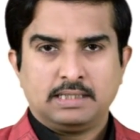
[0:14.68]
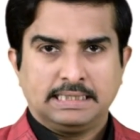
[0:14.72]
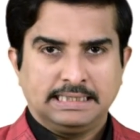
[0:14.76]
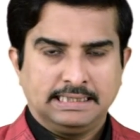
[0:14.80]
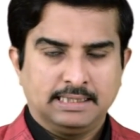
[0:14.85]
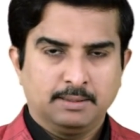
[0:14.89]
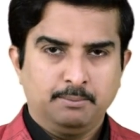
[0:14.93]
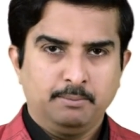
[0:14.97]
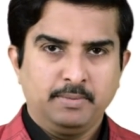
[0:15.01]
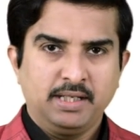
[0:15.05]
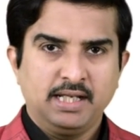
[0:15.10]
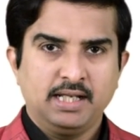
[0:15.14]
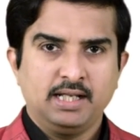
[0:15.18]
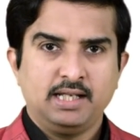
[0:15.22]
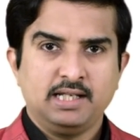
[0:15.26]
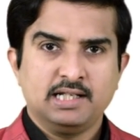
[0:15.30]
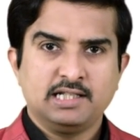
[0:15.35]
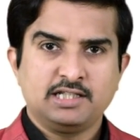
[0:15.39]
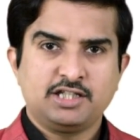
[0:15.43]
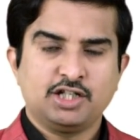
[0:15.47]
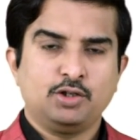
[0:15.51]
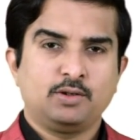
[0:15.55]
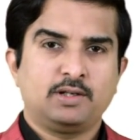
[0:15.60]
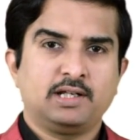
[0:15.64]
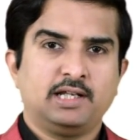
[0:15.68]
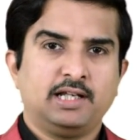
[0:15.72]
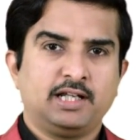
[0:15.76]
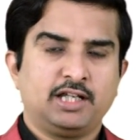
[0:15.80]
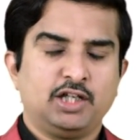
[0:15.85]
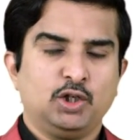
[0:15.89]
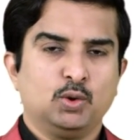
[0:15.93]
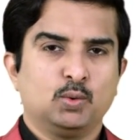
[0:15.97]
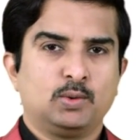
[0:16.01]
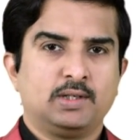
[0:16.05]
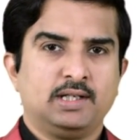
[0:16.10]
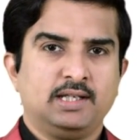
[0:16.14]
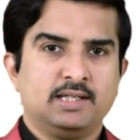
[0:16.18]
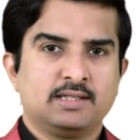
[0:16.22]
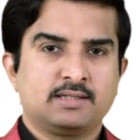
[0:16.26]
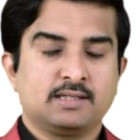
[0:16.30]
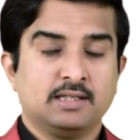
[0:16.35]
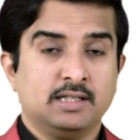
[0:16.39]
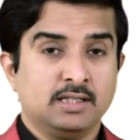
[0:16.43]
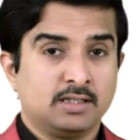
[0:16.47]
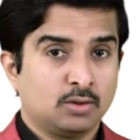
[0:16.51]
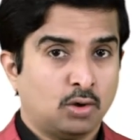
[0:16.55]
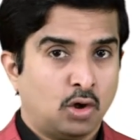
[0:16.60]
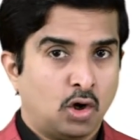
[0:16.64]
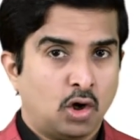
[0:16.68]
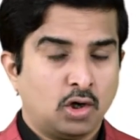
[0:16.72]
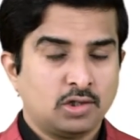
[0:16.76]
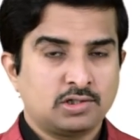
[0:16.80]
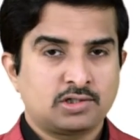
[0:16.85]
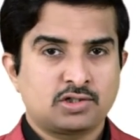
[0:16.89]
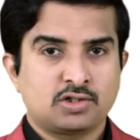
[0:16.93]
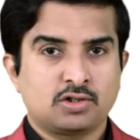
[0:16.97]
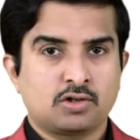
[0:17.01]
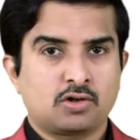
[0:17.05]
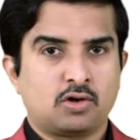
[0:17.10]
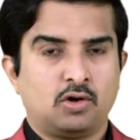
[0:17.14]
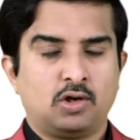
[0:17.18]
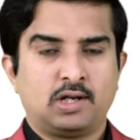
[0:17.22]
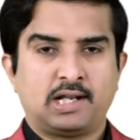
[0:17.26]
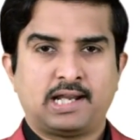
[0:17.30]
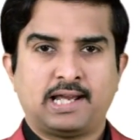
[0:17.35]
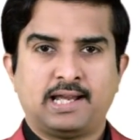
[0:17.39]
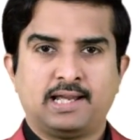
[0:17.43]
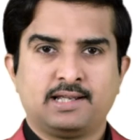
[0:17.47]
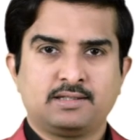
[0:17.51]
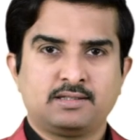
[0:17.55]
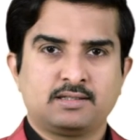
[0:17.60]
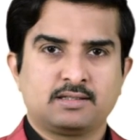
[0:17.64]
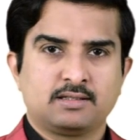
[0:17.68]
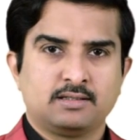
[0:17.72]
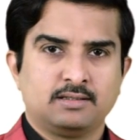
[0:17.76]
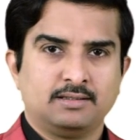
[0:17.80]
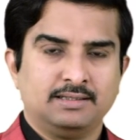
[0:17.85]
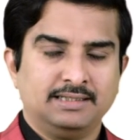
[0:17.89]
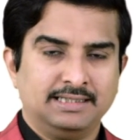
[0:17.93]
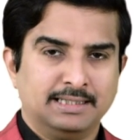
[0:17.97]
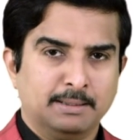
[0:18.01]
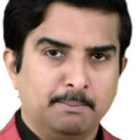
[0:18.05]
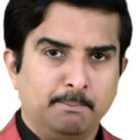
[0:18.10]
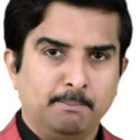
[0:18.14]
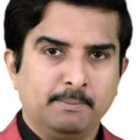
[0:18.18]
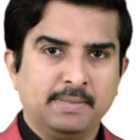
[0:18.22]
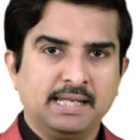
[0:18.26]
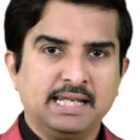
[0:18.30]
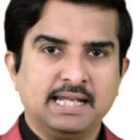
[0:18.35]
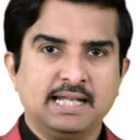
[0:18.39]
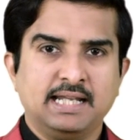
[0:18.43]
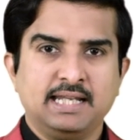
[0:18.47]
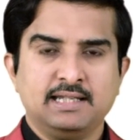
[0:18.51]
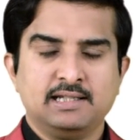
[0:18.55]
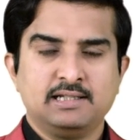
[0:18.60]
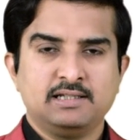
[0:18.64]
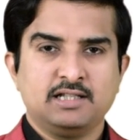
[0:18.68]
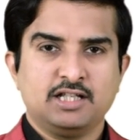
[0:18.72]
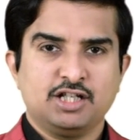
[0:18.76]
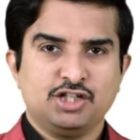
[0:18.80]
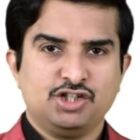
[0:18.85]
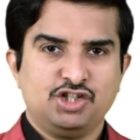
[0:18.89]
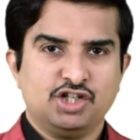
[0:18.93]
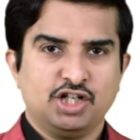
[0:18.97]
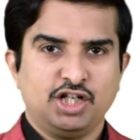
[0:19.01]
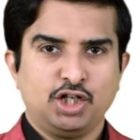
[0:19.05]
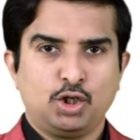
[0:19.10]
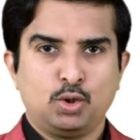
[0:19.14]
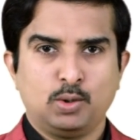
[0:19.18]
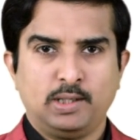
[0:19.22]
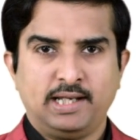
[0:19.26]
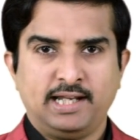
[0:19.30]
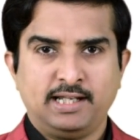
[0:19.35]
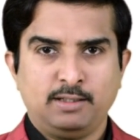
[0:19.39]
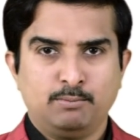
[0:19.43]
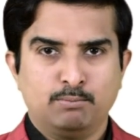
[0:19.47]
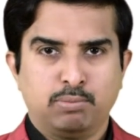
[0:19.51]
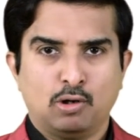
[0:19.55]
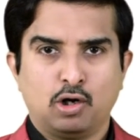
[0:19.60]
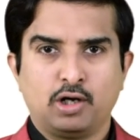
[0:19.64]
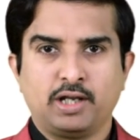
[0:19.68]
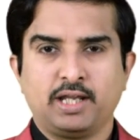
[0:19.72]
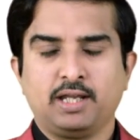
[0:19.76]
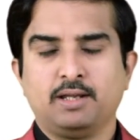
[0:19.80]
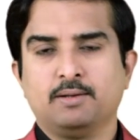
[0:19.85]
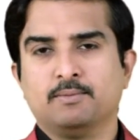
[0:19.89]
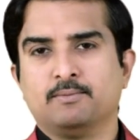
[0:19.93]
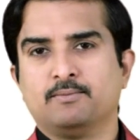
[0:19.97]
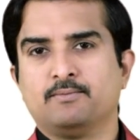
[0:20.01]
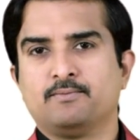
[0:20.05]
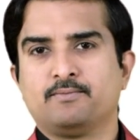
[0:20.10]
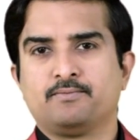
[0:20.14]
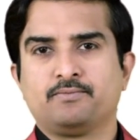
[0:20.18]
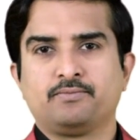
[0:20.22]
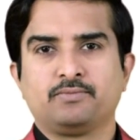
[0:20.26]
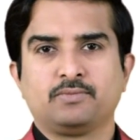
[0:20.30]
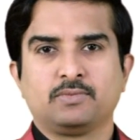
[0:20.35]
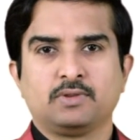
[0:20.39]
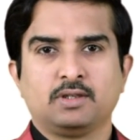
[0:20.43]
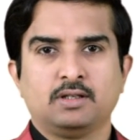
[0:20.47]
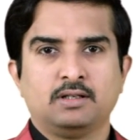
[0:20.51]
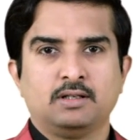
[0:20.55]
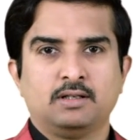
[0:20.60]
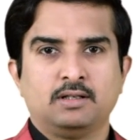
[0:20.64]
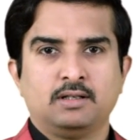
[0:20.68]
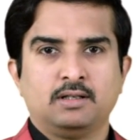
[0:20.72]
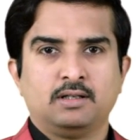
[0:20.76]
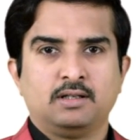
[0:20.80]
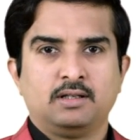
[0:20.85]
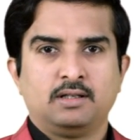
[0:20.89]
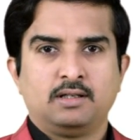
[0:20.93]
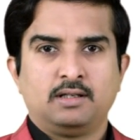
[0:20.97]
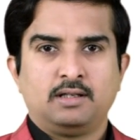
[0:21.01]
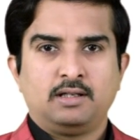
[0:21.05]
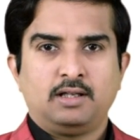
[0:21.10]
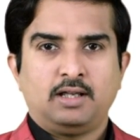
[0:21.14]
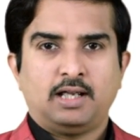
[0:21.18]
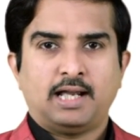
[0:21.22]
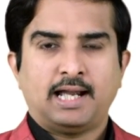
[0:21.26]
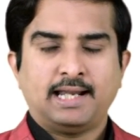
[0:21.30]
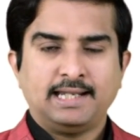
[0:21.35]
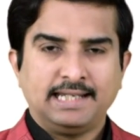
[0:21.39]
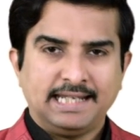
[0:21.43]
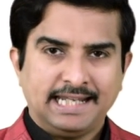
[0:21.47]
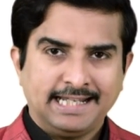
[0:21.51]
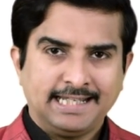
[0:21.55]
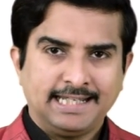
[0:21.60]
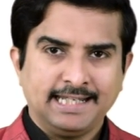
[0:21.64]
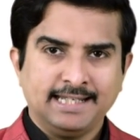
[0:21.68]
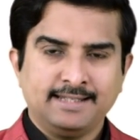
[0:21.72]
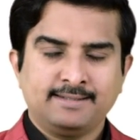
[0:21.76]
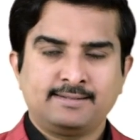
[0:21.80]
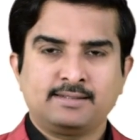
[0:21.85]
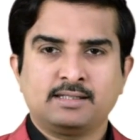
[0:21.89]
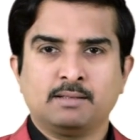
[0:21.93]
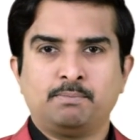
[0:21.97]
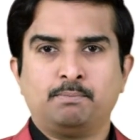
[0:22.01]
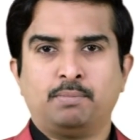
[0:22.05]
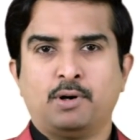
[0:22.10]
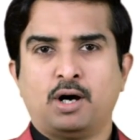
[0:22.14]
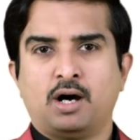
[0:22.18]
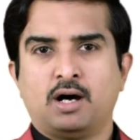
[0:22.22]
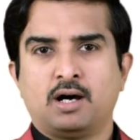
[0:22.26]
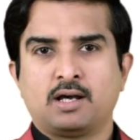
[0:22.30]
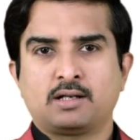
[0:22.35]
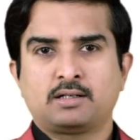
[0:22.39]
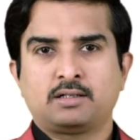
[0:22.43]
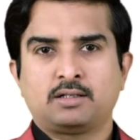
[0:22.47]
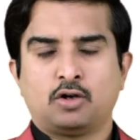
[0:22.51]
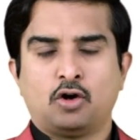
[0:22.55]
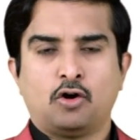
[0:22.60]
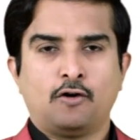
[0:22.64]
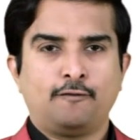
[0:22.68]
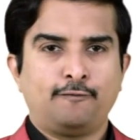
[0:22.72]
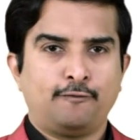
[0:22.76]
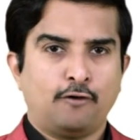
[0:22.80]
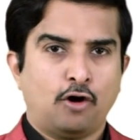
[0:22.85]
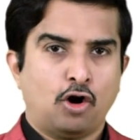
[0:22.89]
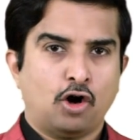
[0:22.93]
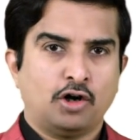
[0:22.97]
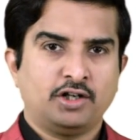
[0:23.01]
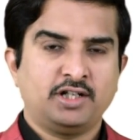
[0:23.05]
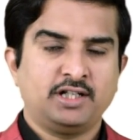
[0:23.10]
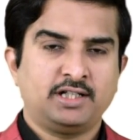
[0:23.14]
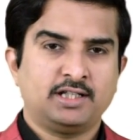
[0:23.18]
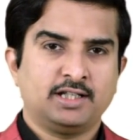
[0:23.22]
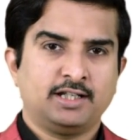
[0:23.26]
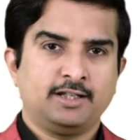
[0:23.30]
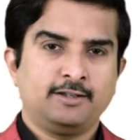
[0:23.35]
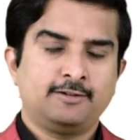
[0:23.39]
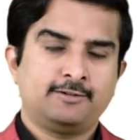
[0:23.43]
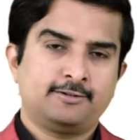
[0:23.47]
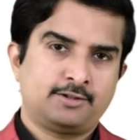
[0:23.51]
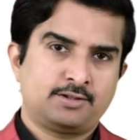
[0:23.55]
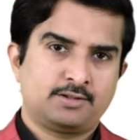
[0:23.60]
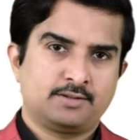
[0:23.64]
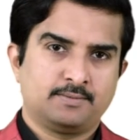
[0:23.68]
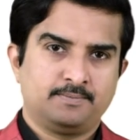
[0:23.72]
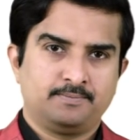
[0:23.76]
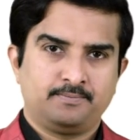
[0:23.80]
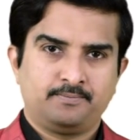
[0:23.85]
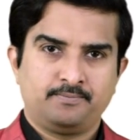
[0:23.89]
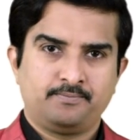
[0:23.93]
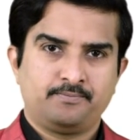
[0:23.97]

The medial geniculate nucleus is also called as the medial geniculate body, and it is the part of auditory system.